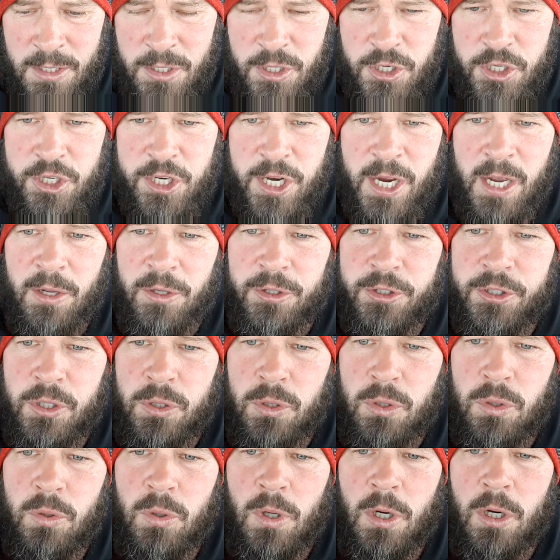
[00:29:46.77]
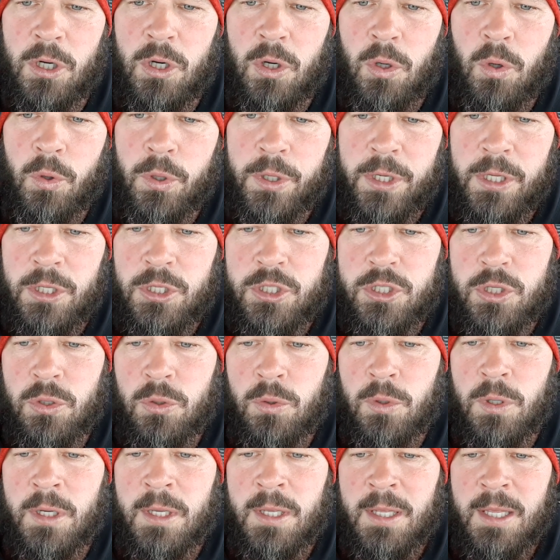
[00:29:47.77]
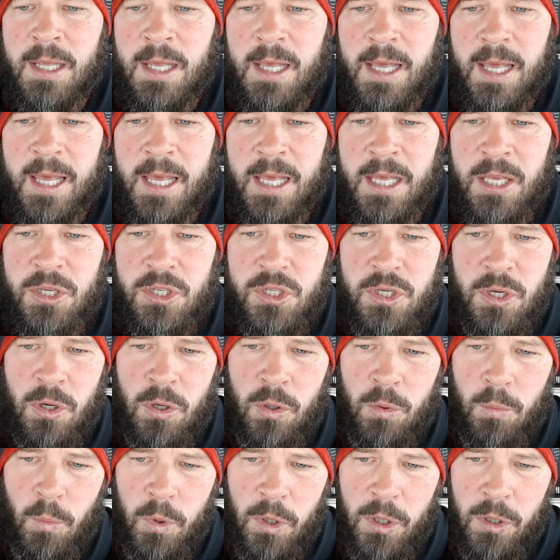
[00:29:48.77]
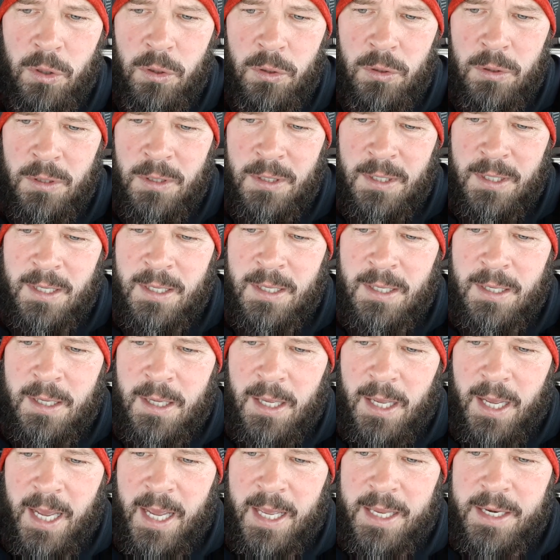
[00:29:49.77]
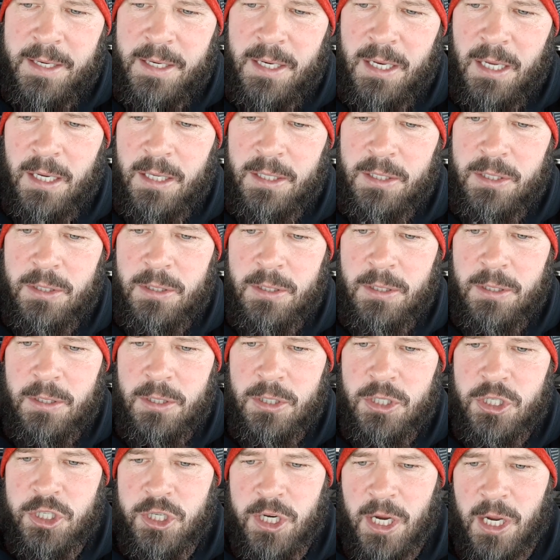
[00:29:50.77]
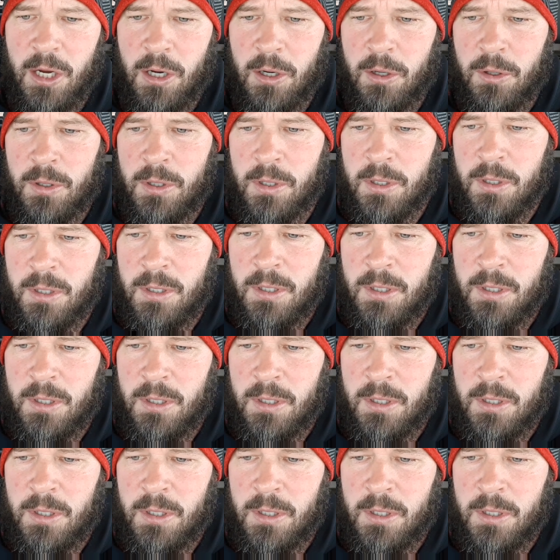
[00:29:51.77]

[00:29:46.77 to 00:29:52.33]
shall do according to his own will, and none shall